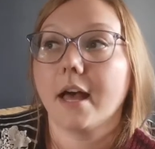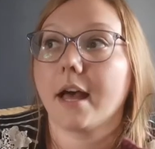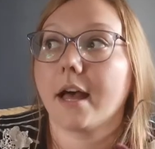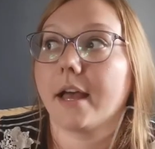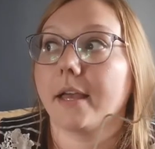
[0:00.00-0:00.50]

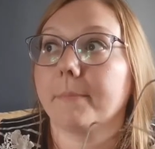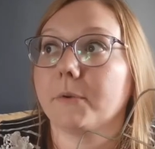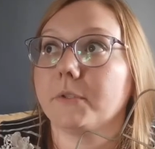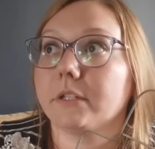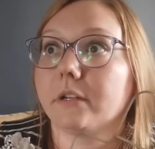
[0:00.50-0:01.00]
I
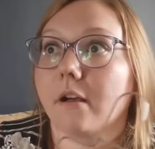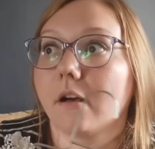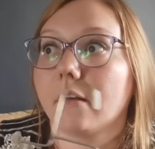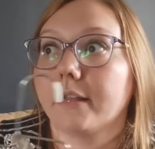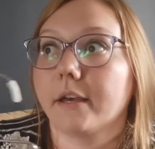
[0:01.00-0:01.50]
posted a
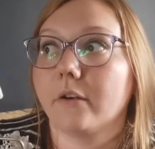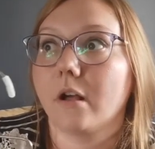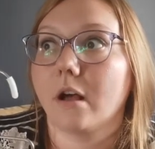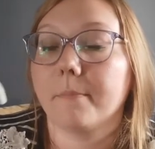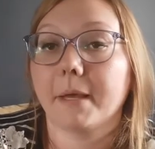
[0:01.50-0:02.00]
call out
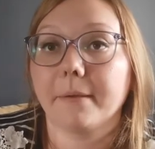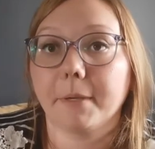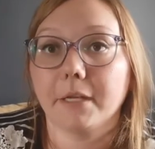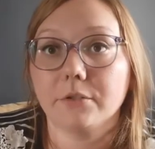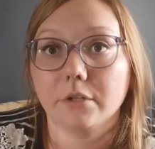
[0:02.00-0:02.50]
on my
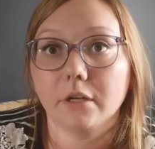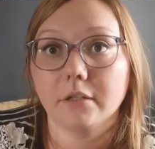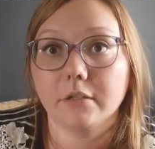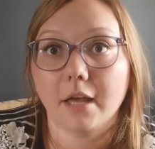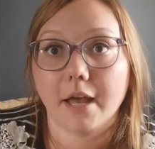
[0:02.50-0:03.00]
Patreon.